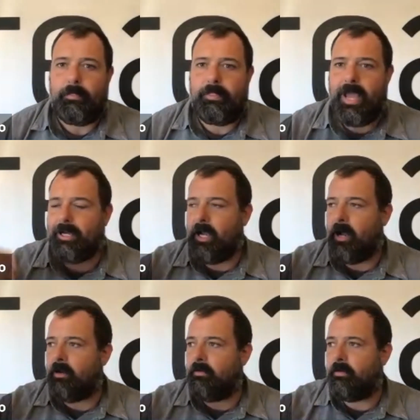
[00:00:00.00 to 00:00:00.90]
That
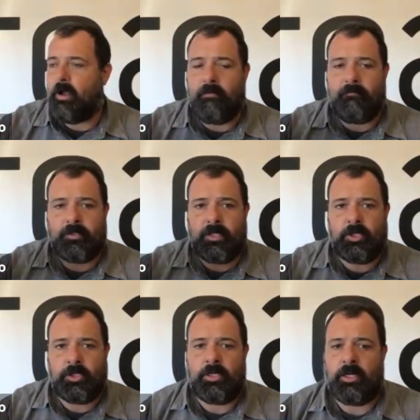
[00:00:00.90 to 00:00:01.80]
kind of
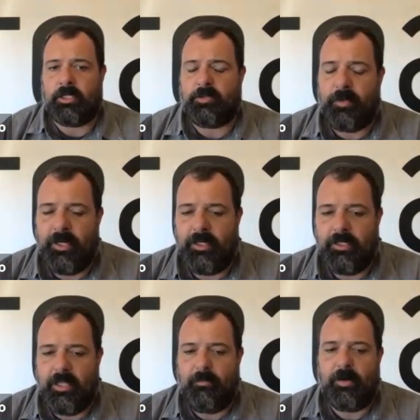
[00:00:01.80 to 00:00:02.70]
conversation and explaining
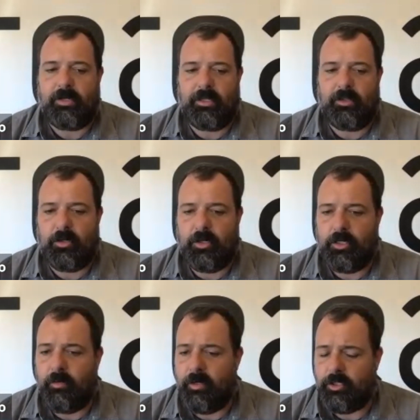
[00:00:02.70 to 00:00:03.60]
to them what a
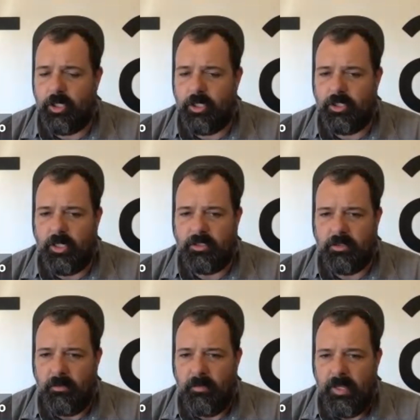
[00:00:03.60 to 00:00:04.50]
1030 exchange does
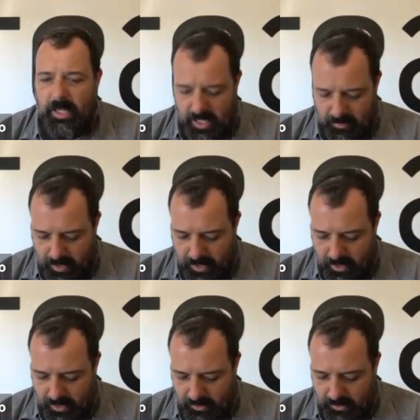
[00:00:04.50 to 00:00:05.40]

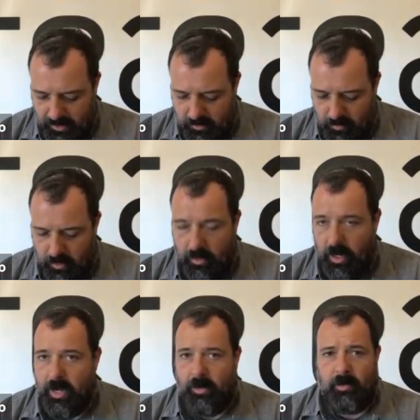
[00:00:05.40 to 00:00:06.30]
immediately thinks, well,
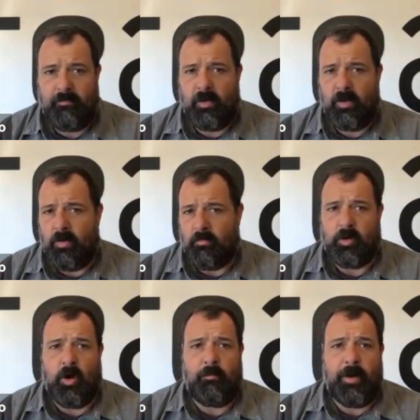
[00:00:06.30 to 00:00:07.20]
I don't even
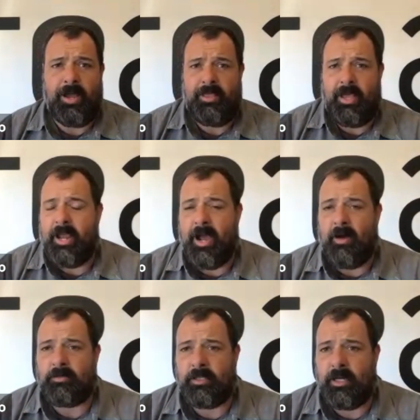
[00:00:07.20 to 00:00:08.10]
go buy that
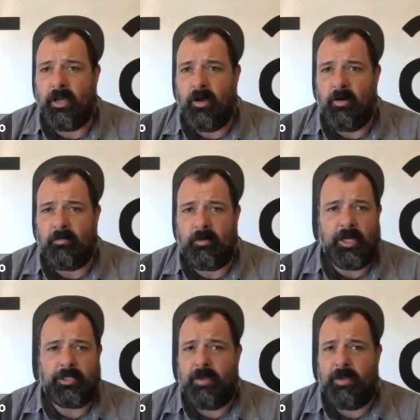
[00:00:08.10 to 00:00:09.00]
house that I own. You
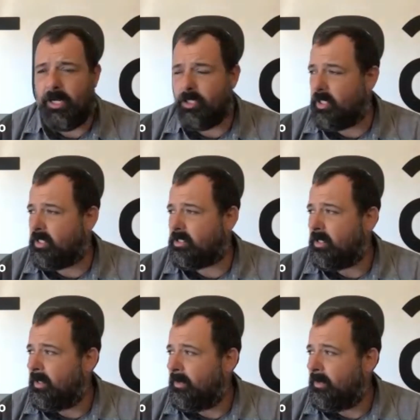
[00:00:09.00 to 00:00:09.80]
guys manage it. It's